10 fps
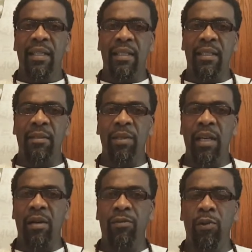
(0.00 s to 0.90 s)
We
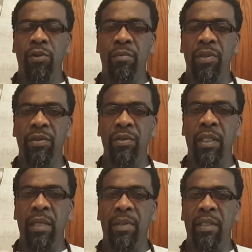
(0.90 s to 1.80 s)
got a full moon
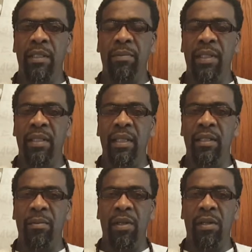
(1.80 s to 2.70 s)
coming up, I
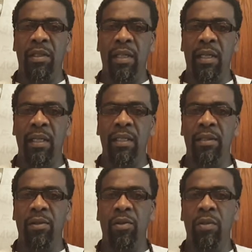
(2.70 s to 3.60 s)
think tomorrow night
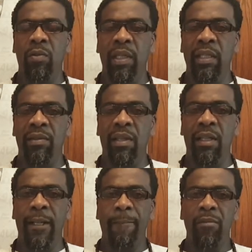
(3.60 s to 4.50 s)
or
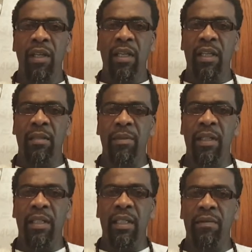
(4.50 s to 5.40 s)
Wednesday. And I'm
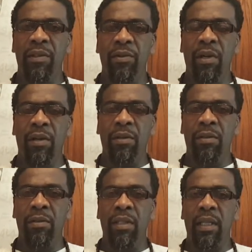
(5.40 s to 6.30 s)
going to give you
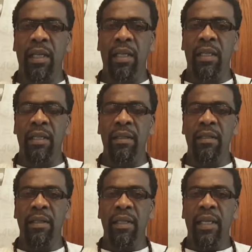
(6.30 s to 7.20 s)
all a
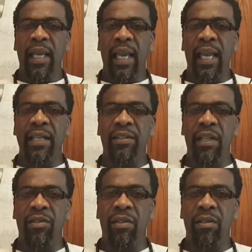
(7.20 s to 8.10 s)

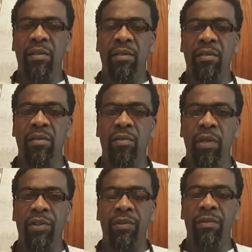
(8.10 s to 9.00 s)
ancestor
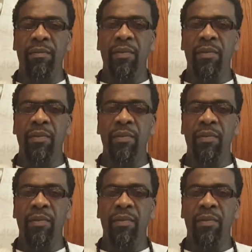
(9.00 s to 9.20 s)
ritual.